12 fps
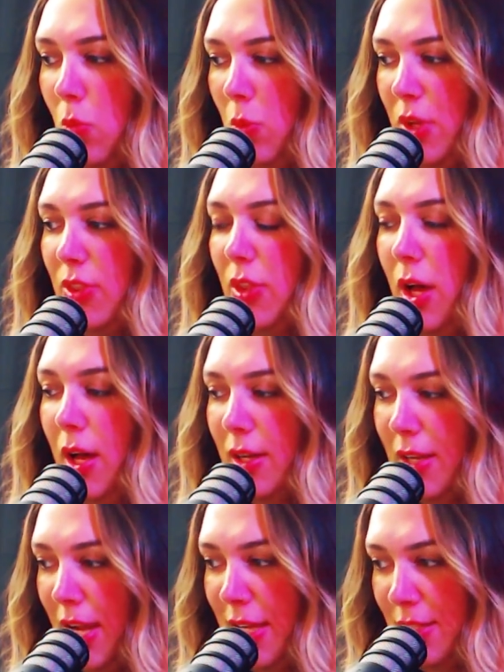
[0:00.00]
with
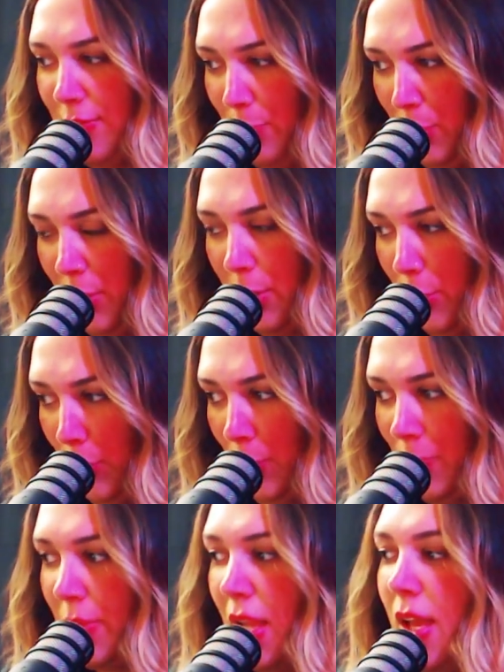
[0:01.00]
uh, Kind of Blue,
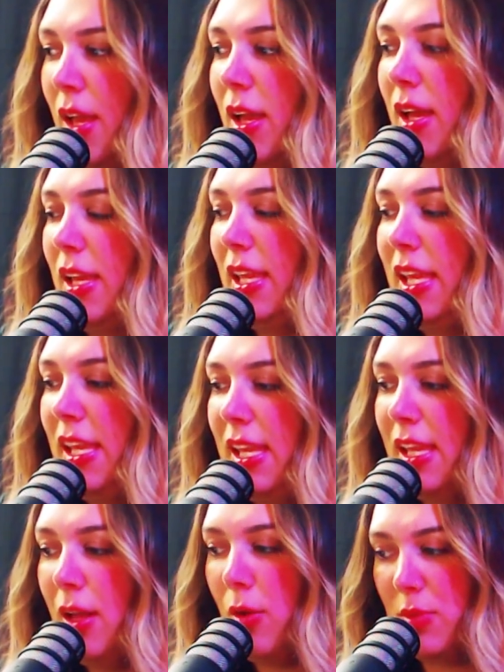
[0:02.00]

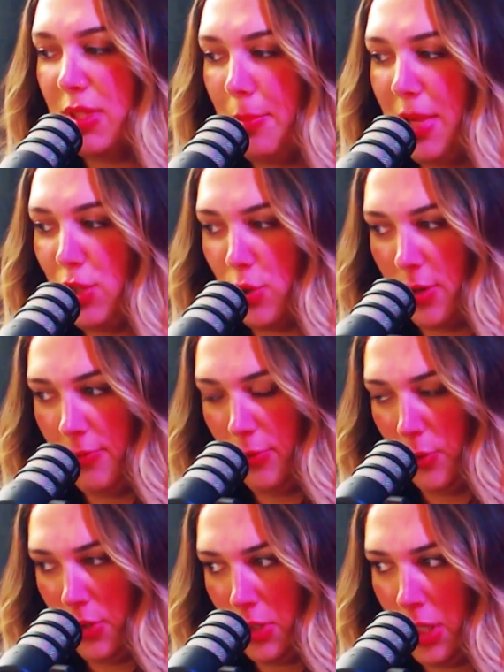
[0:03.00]
he was a major
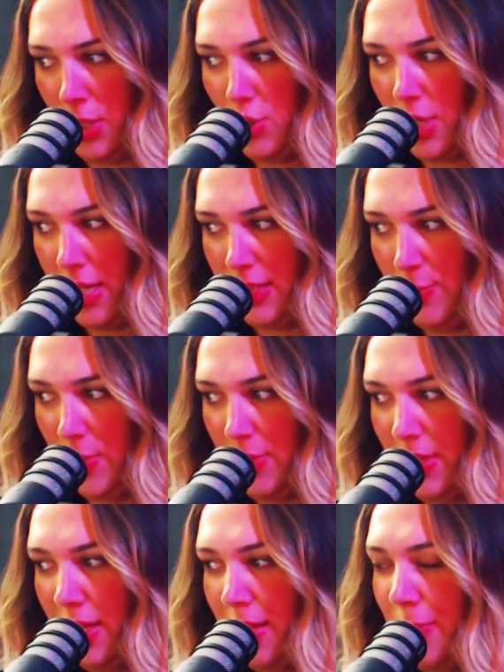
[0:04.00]
influence on jazz
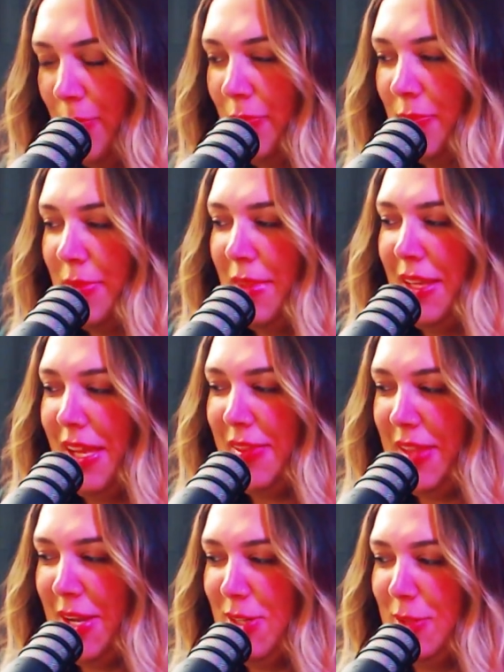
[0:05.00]
music.
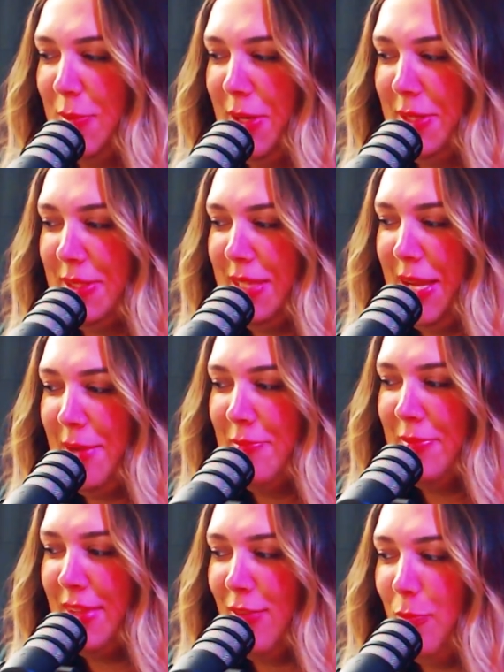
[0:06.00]
And then I just wanted to say,
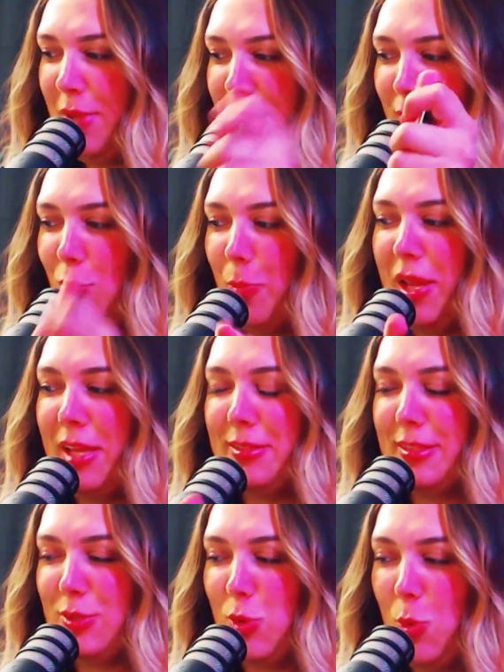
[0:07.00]
if peeing your
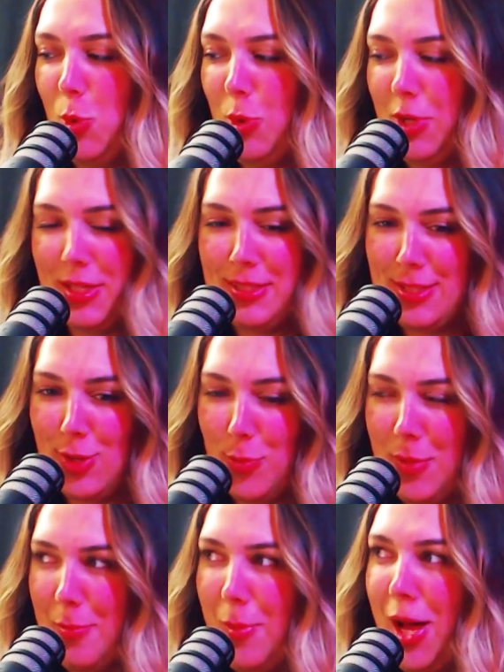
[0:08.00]
pants is cool,
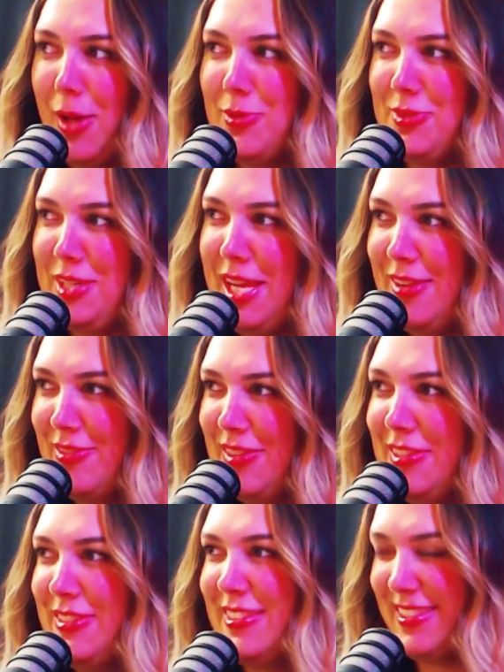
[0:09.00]
consider me Miles
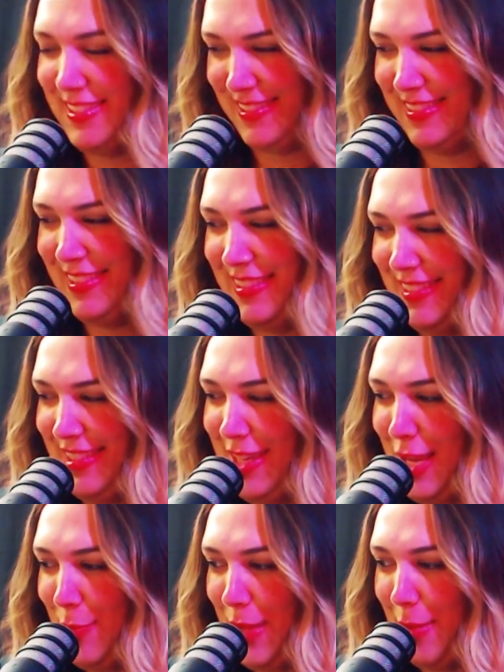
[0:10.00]
Davis.
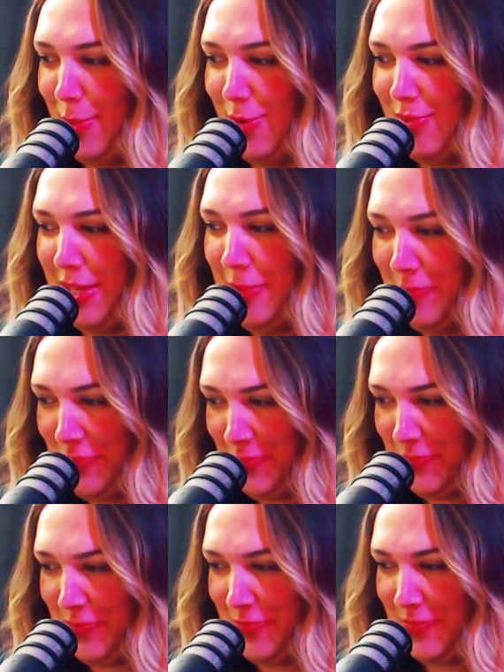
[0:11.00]
Name that movie.
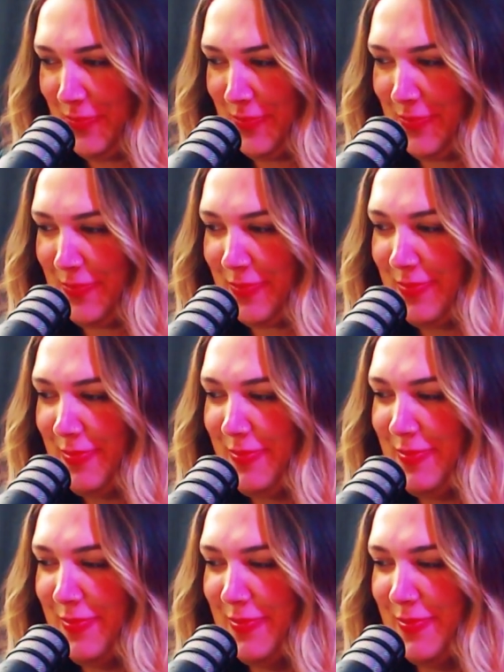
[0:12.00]
Oh yeah,
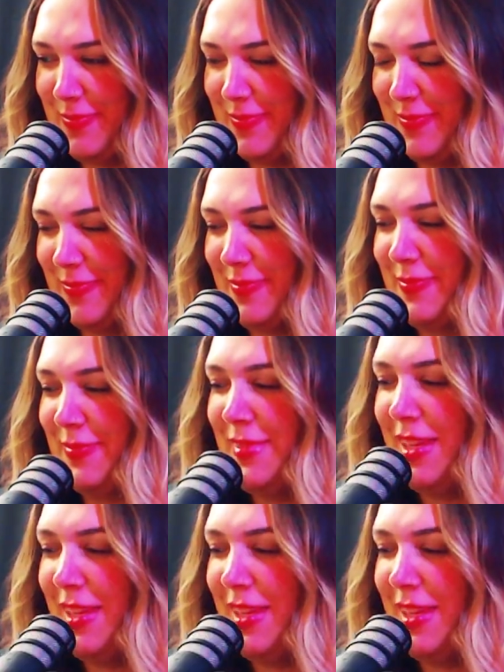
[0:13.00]
name it in the in the chats